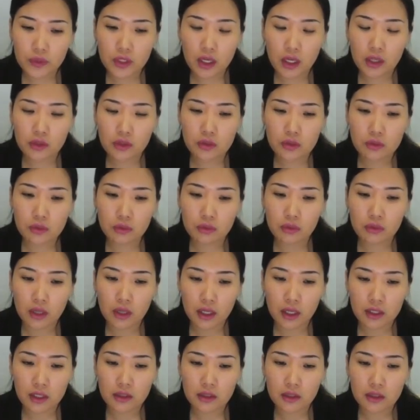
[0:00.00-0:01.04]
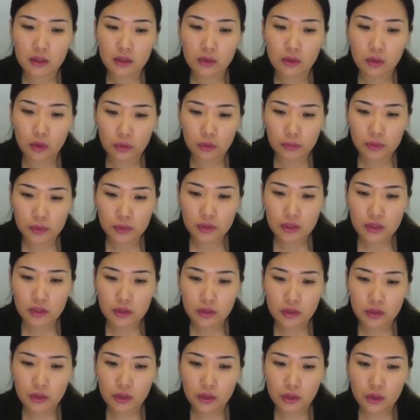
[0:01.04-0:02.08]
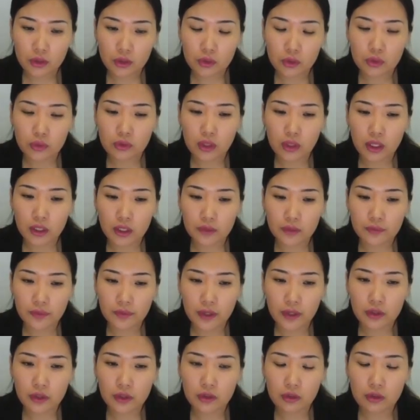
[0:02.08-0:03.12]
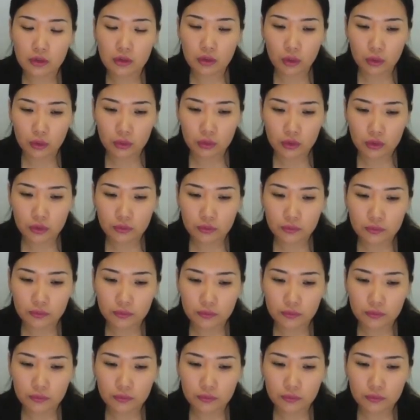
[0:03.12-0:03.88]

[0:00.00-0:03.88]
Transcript: try to write the comments to clarify your code.